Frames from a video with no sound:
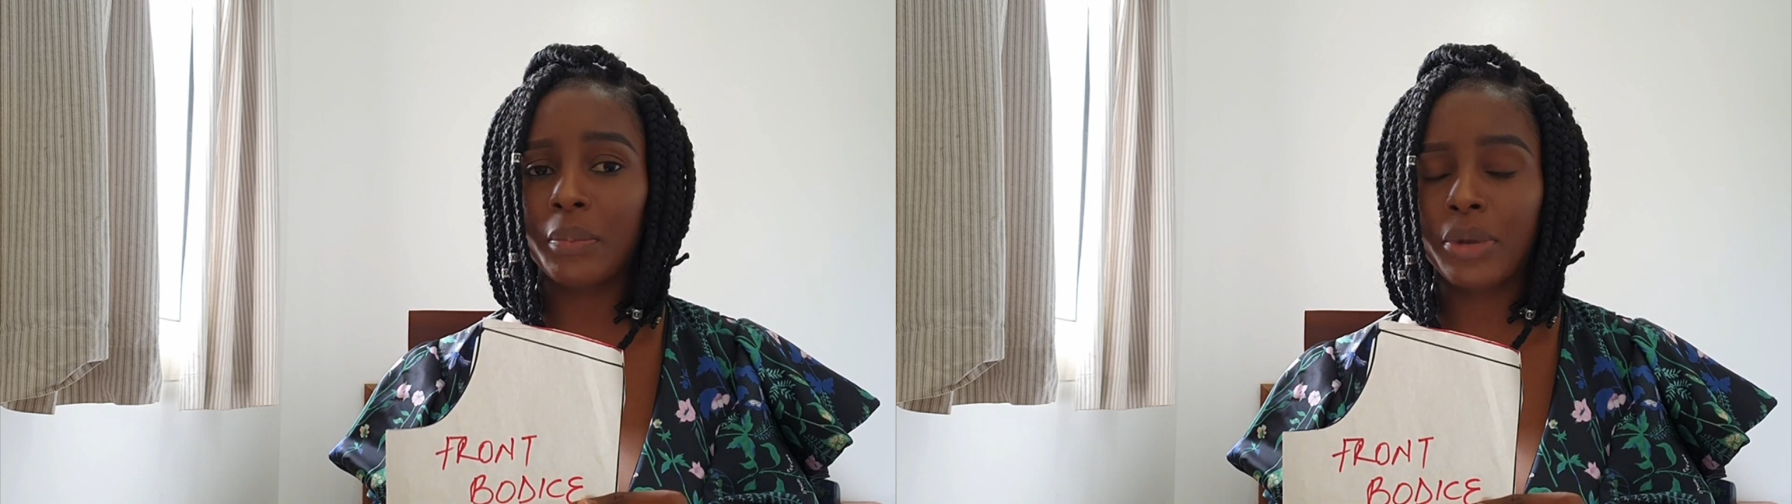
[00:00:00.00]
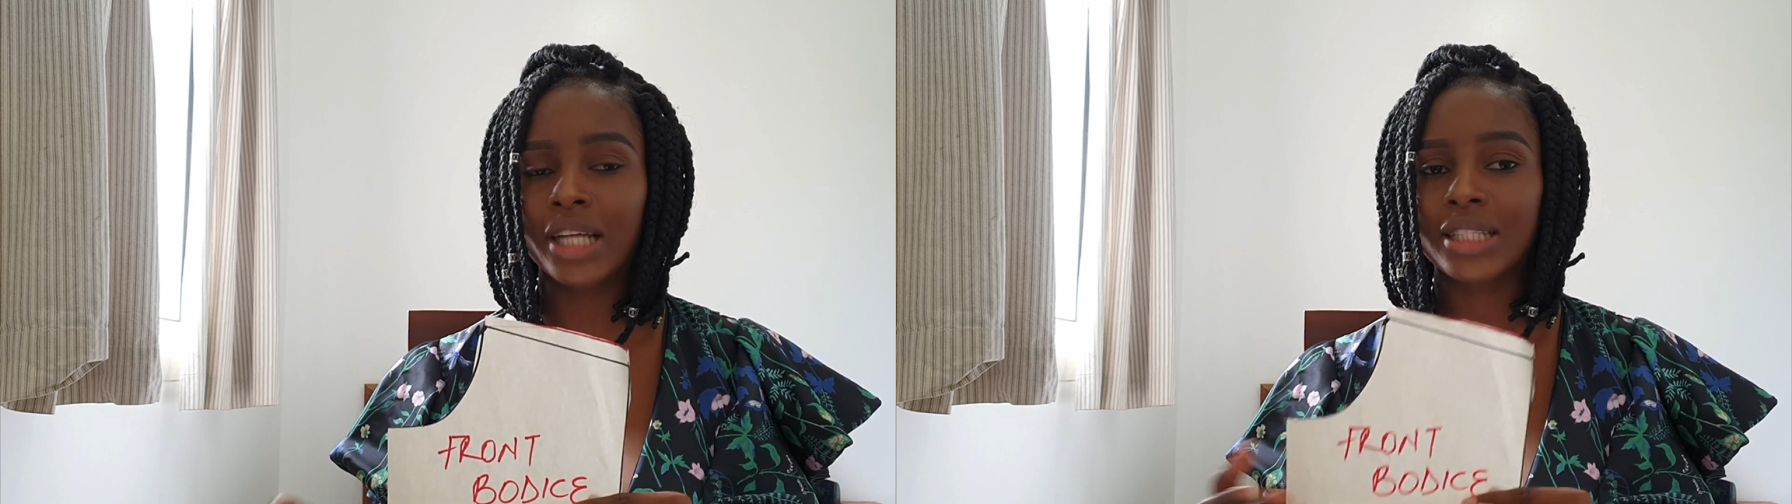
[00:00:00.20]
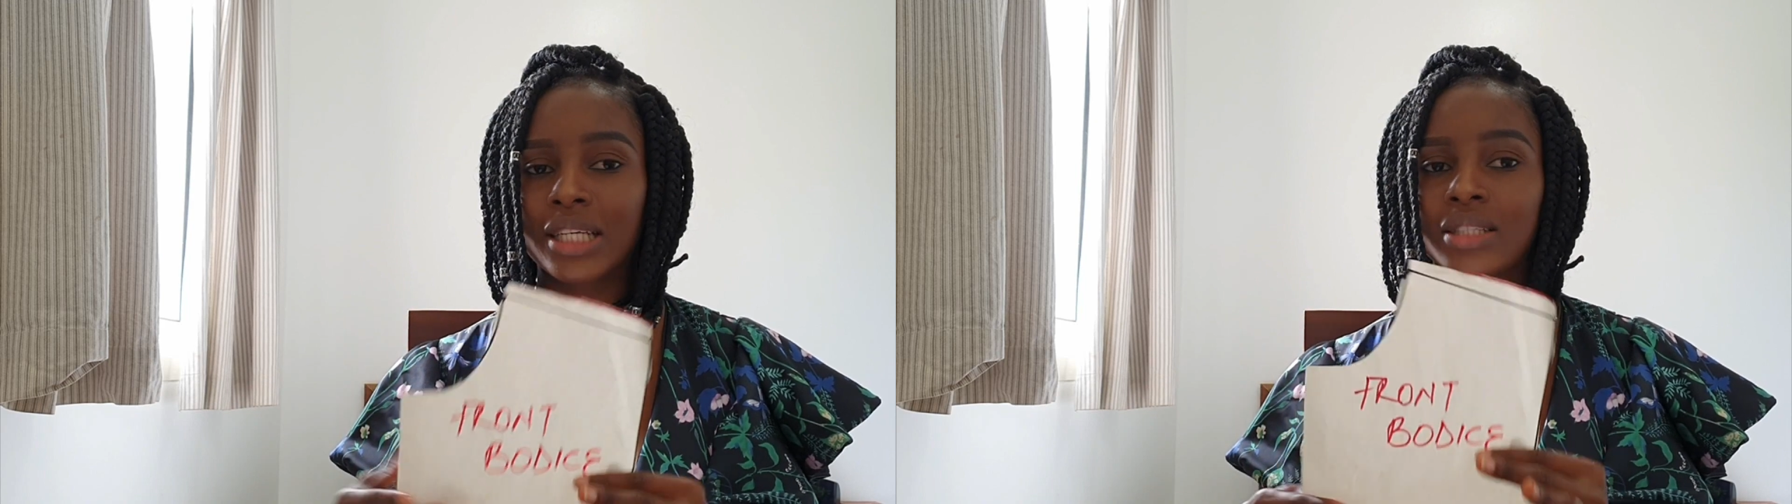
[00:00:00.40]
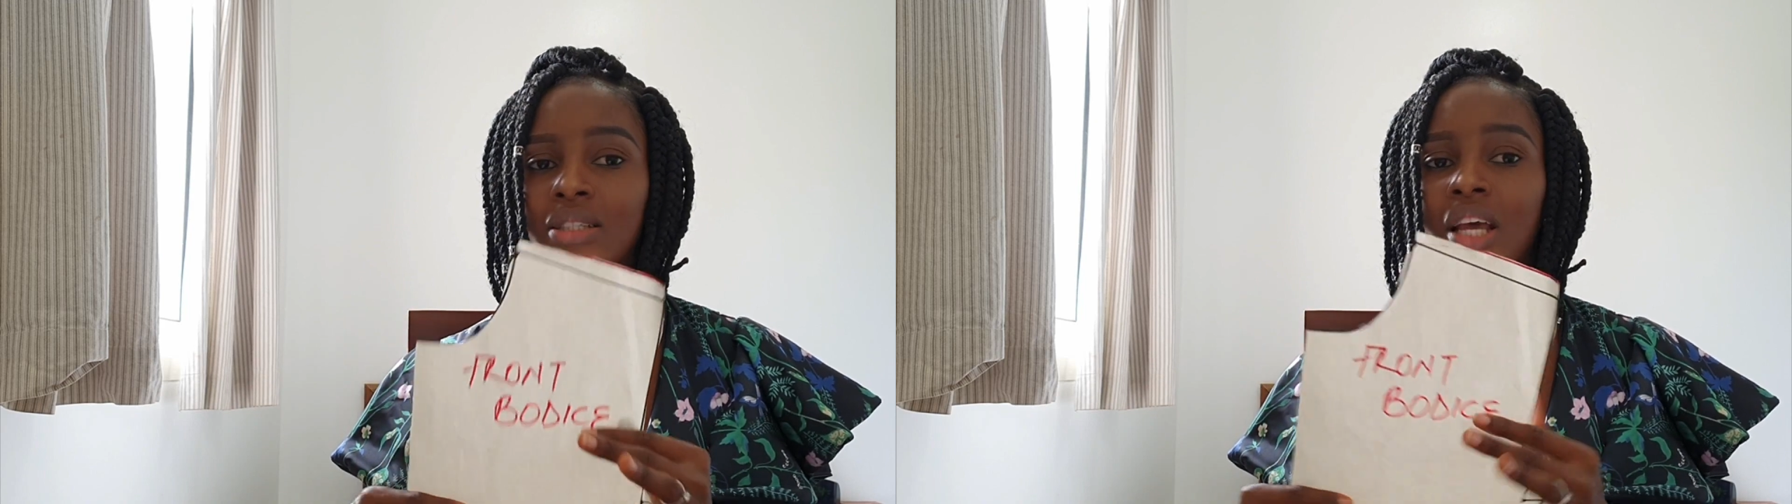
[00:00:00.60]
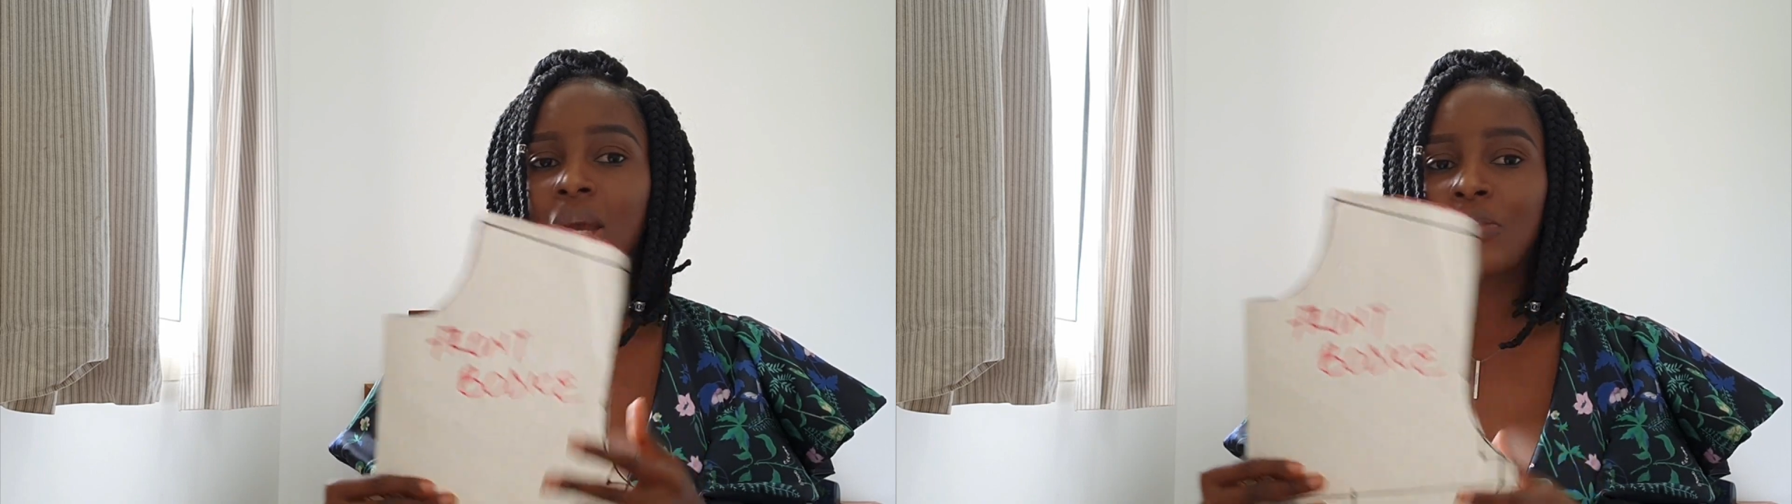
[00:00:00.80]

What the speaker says: patterns.